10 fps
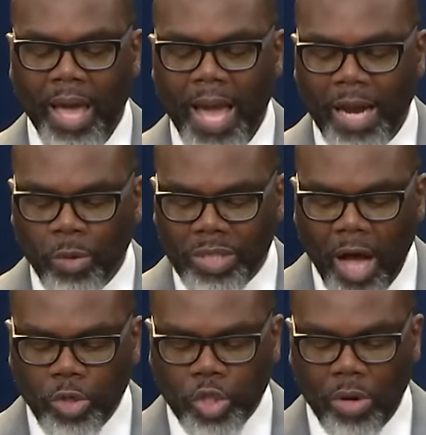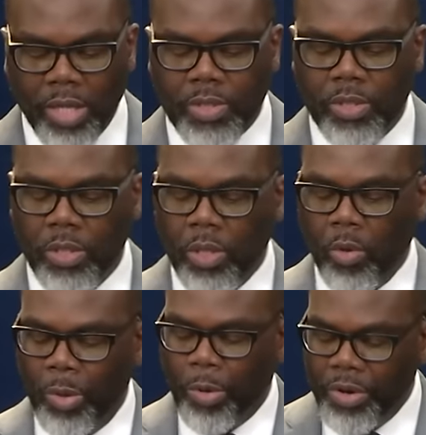And without trust,
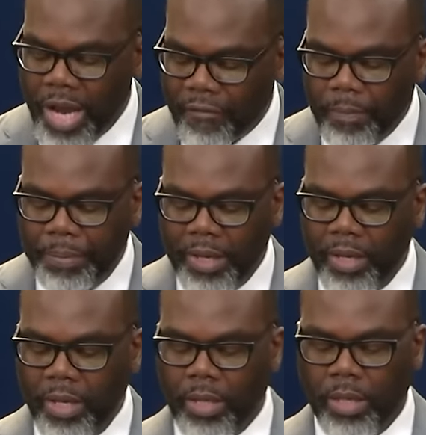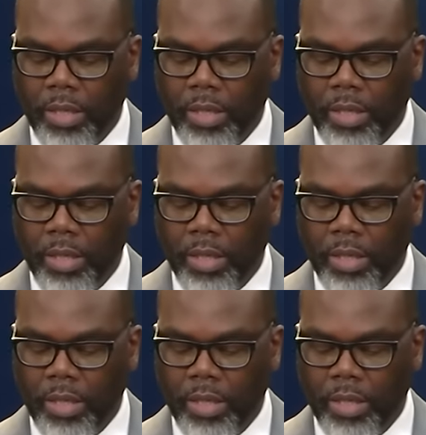we will never be